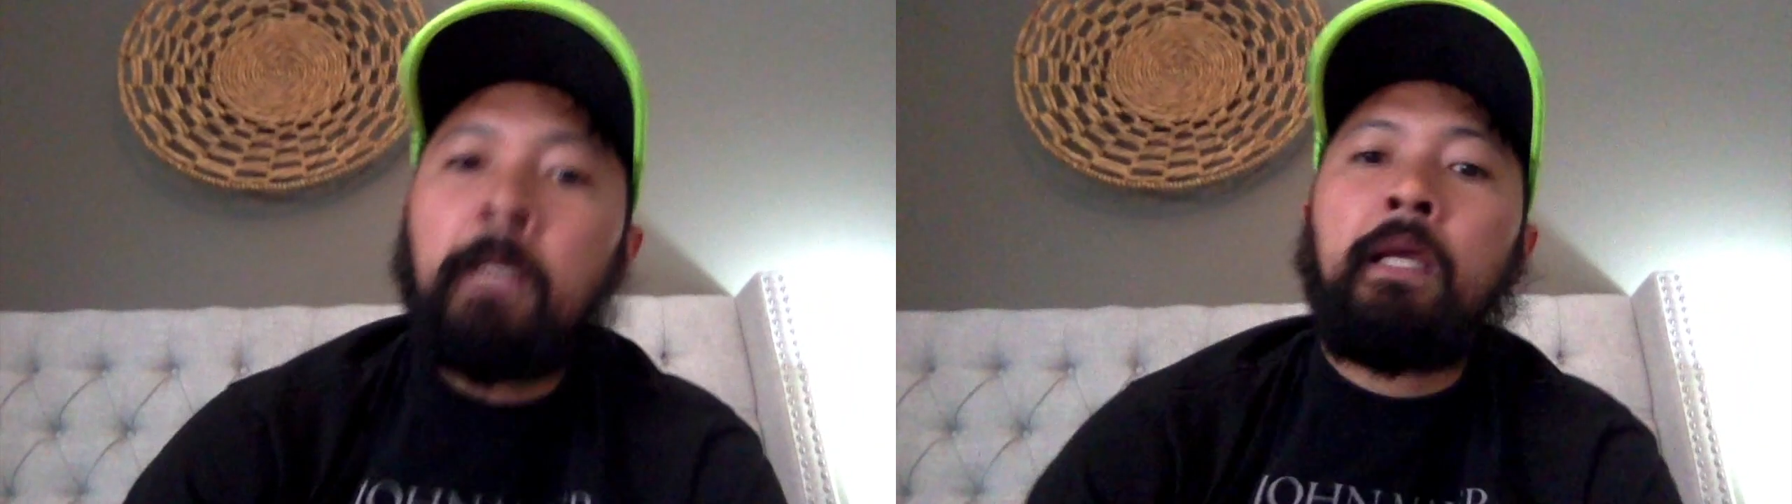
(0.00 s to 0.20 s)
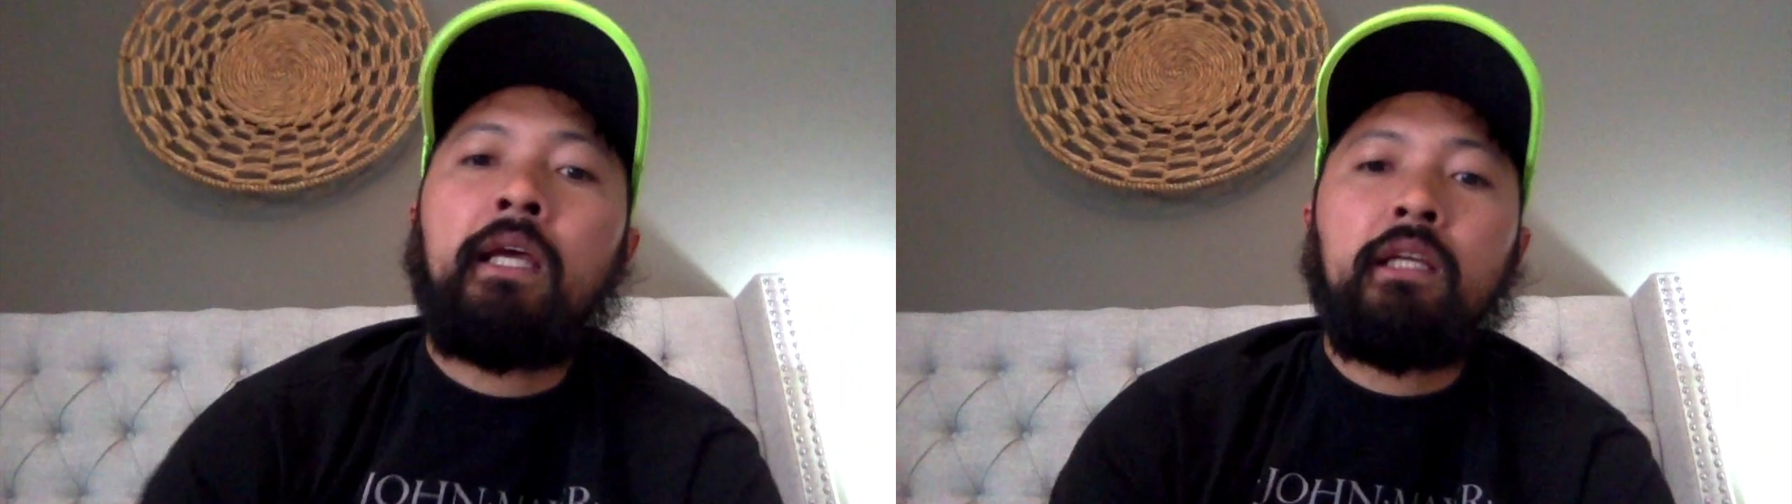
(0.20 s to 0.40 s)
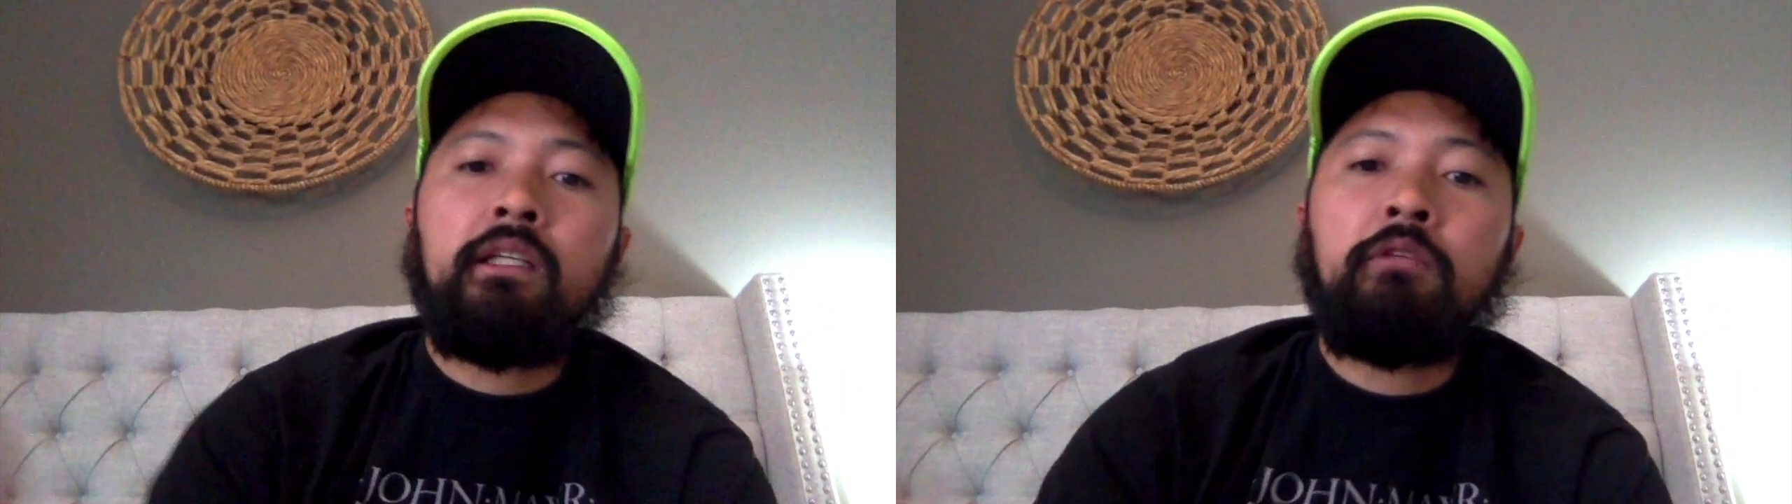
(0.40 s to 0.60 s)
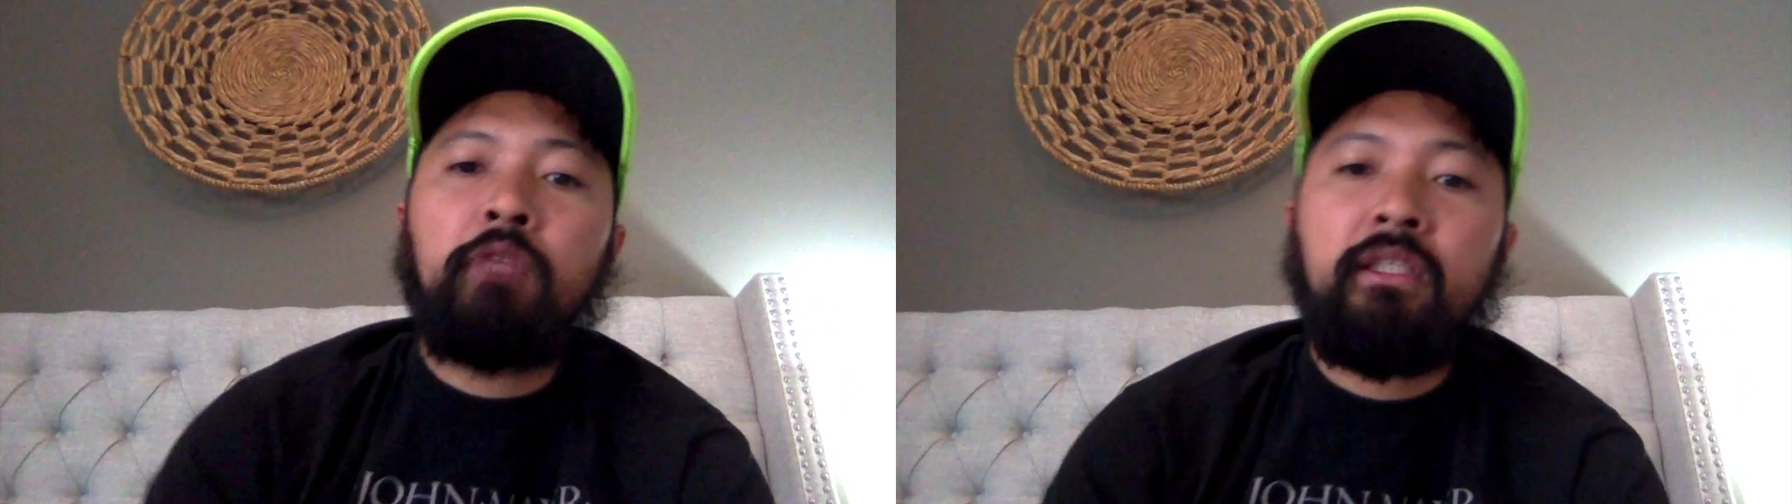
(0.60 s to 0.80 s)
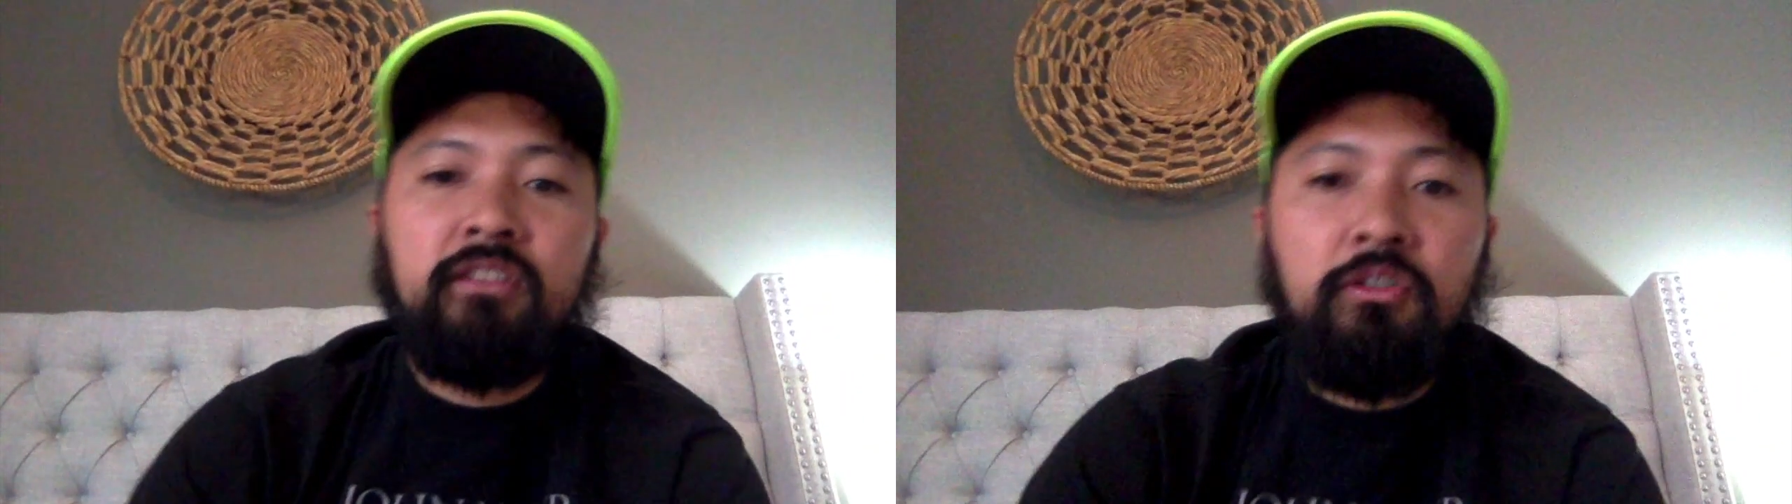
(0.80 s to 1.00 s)
And he
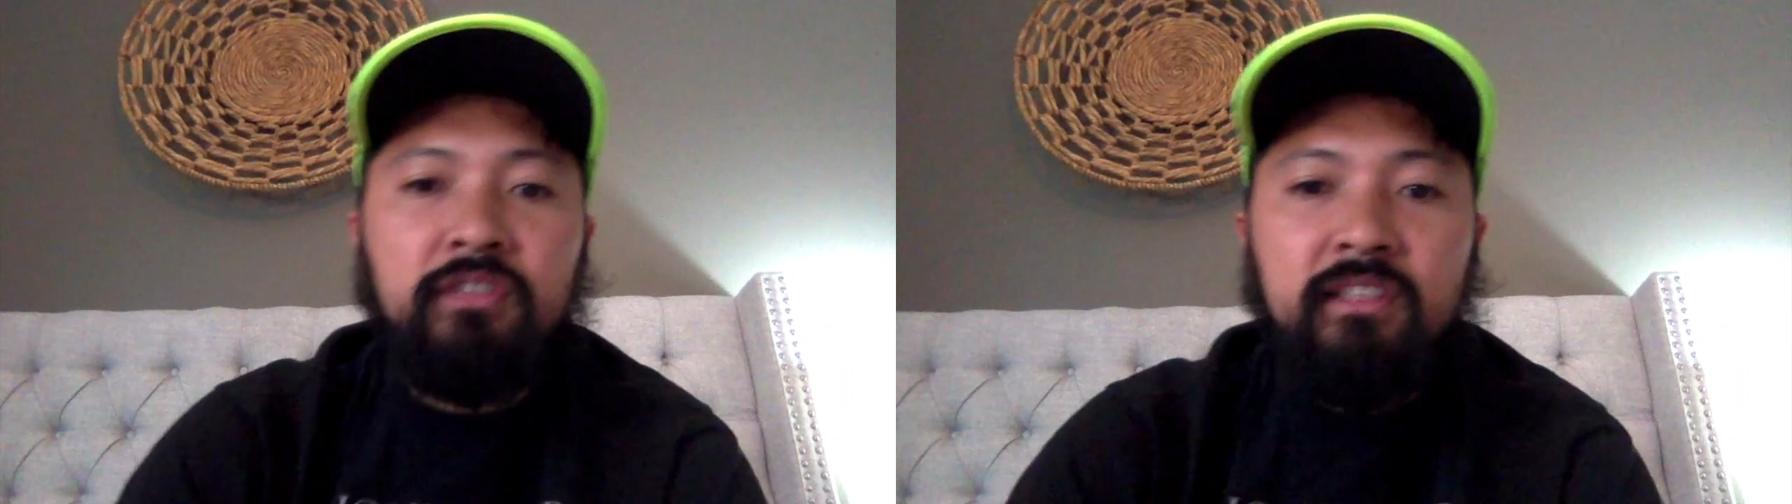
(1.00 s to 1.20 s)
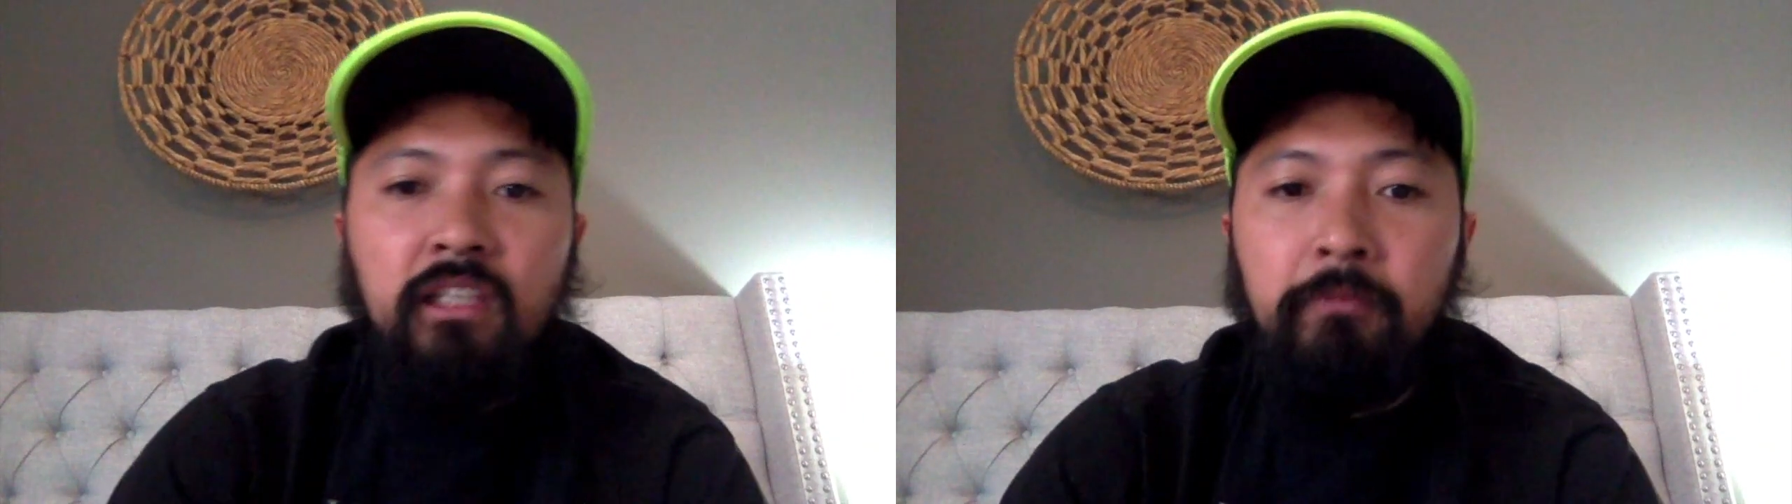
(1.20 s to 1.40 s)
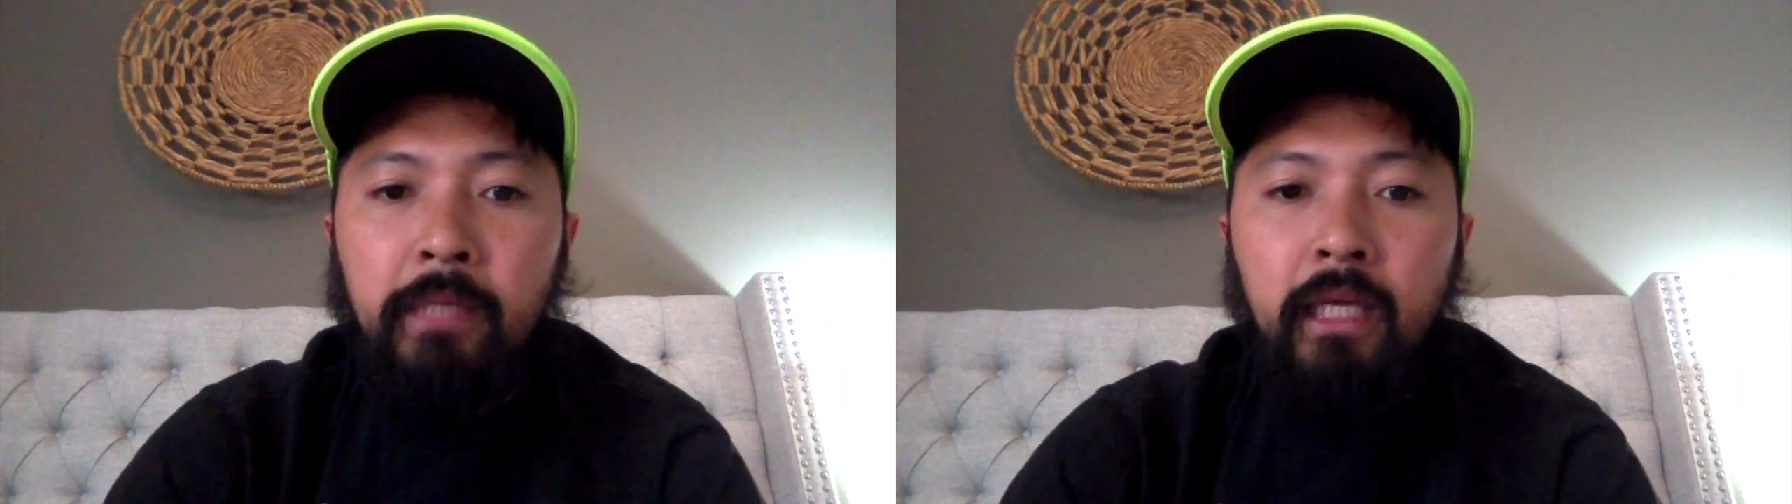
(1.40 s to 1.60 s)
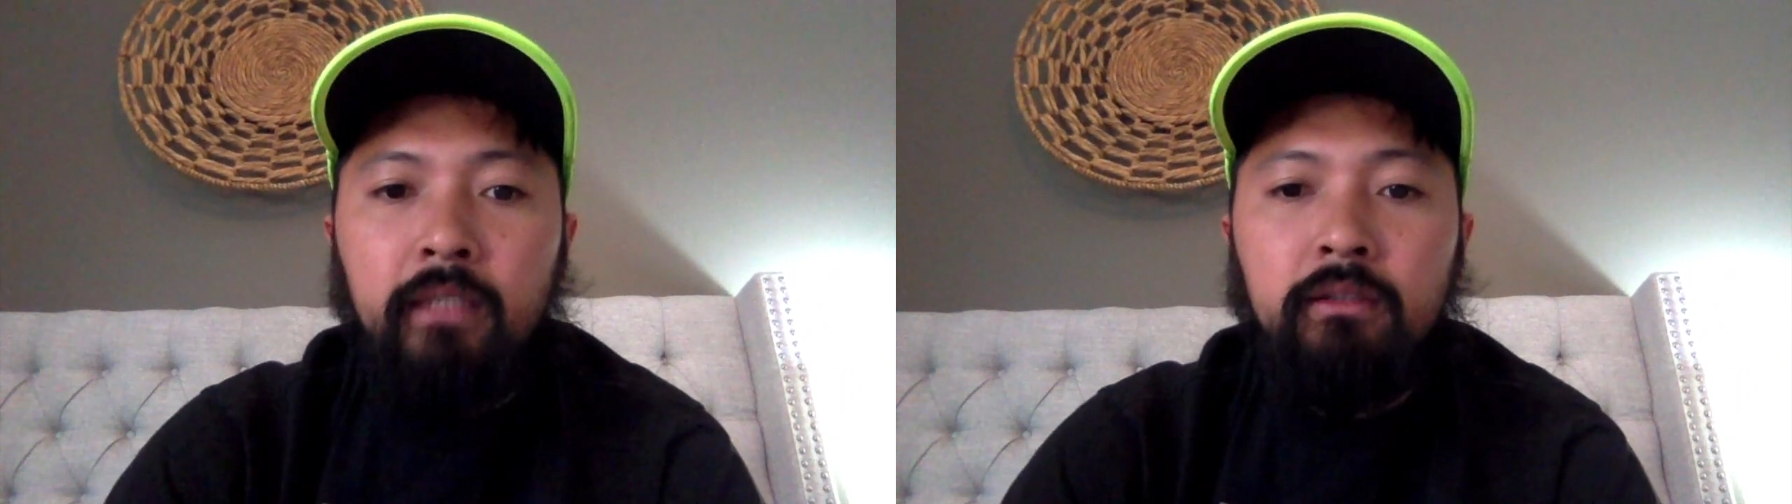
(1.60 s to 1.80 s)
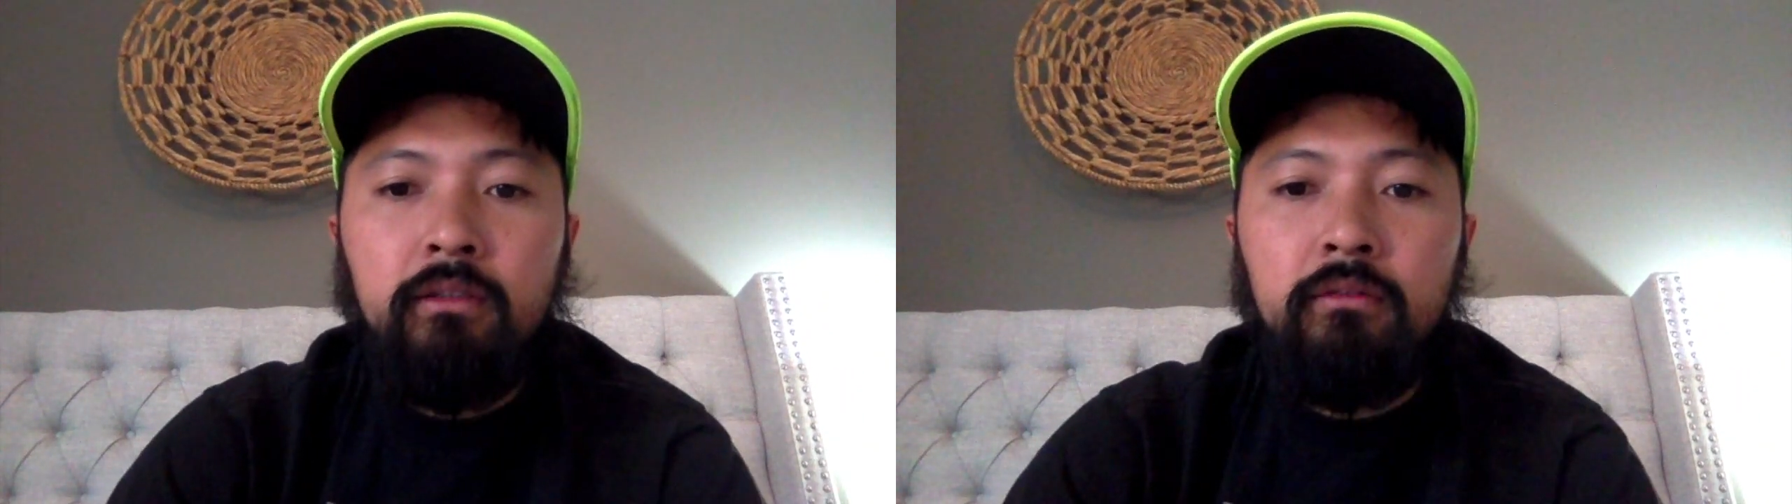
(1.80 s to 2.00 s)
writes his own stuff, man,